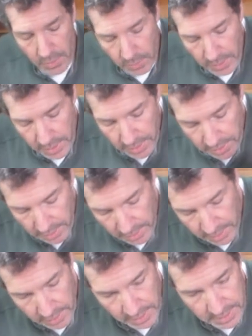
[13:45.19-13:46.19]
with
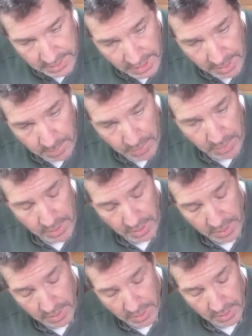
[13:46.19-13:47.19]
the tapered
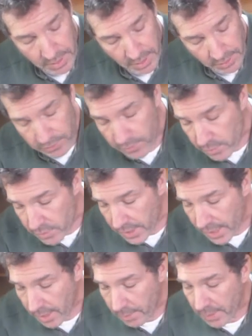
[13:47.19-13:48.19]
uh, through
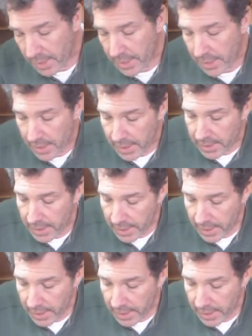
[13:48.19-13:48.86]
tap and then,